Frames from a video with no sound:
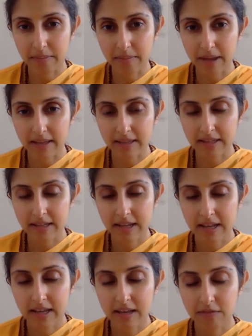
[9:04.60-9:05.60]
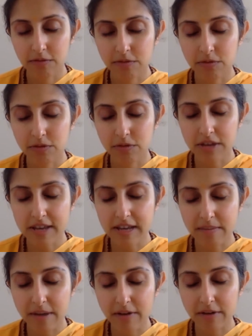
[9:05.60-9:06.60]
but if you think
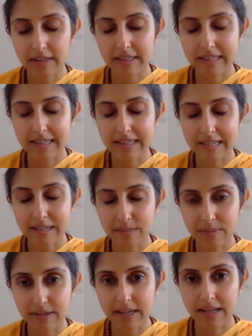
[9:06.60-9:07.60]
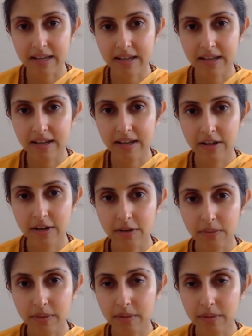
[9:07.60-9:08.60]
about it deeply,
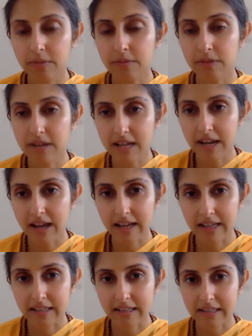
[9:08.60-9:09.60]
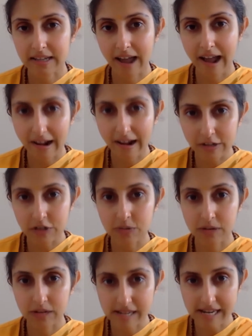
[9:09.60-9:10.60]
we will realize that
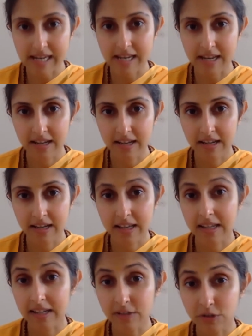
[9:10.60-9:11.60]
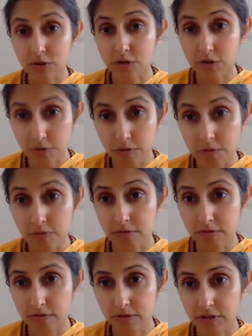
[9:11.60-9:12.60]
actually it is true.
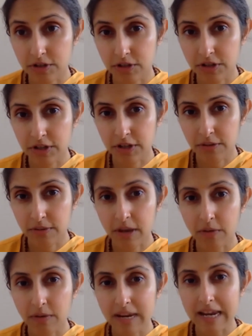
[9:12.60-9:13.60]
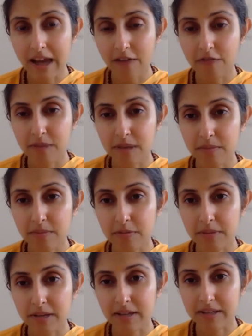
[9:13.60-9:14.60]
We only love people
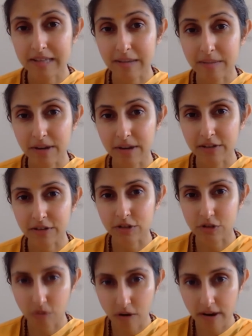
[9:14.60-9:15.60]
because they bring us joy.